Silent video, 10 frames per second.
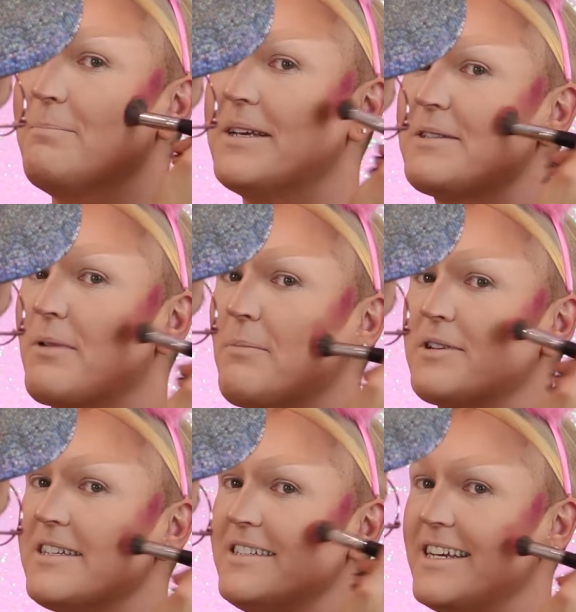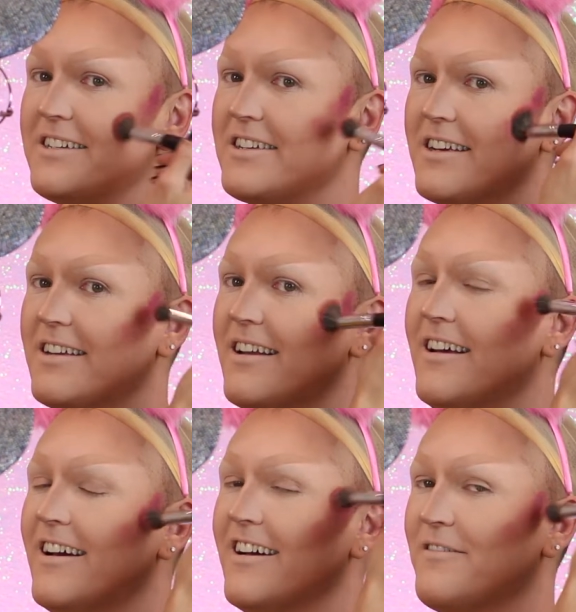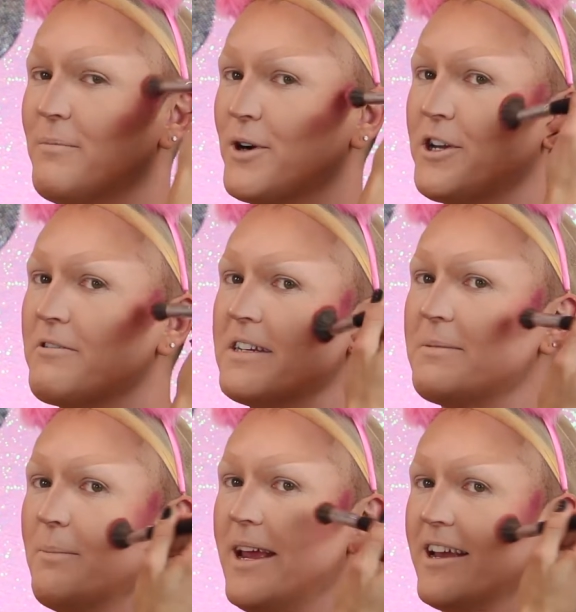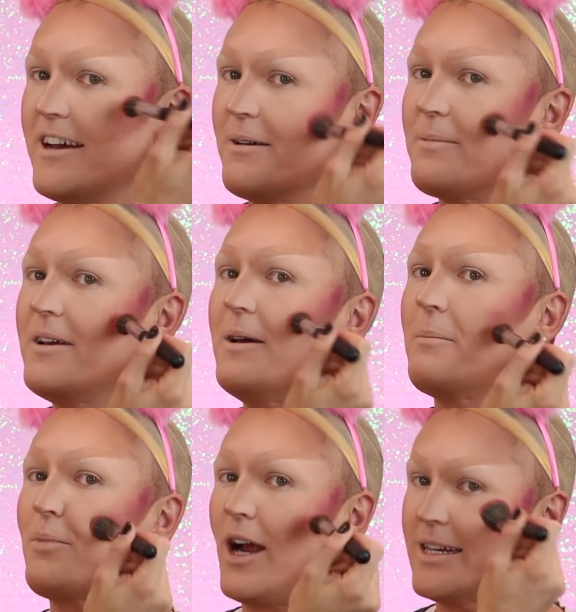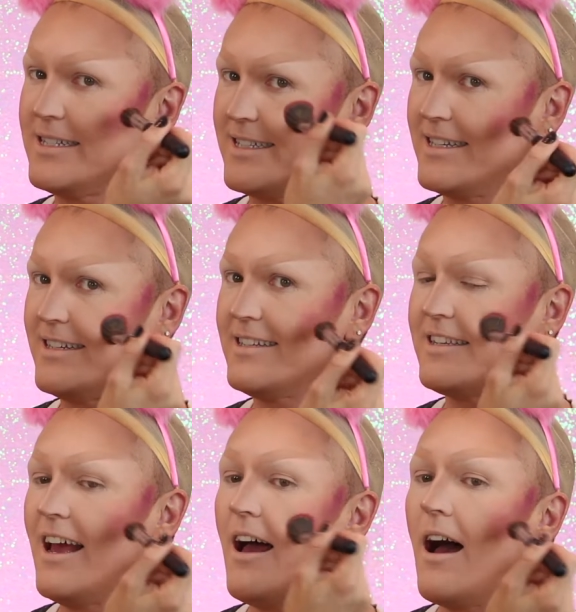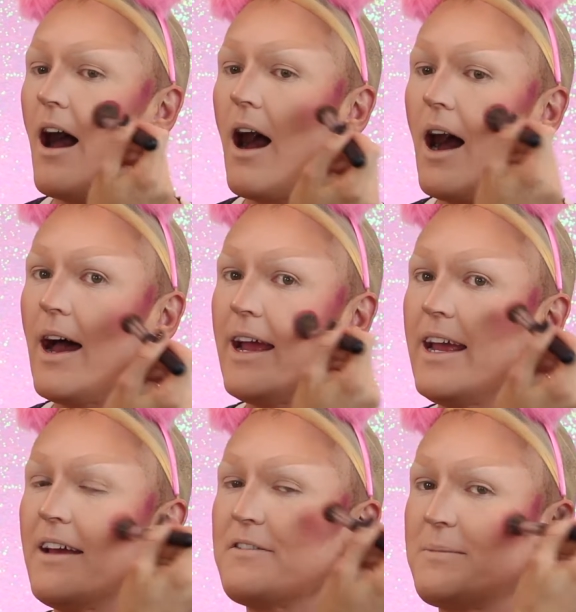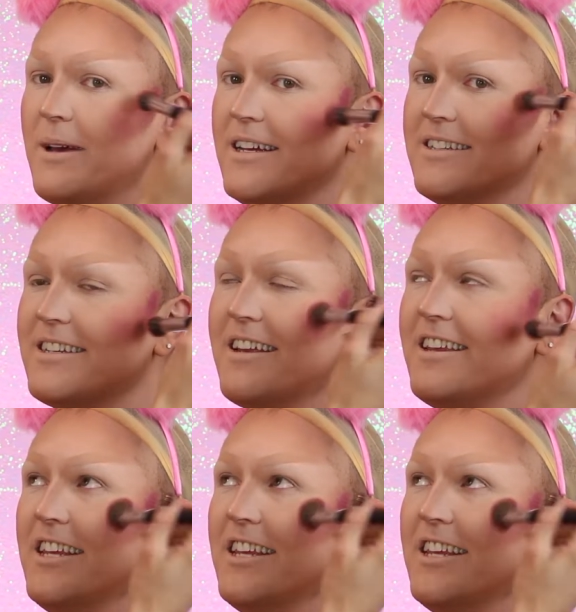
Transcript: misrepresentation of this Mercury's makeup practices. How much blush? I have spent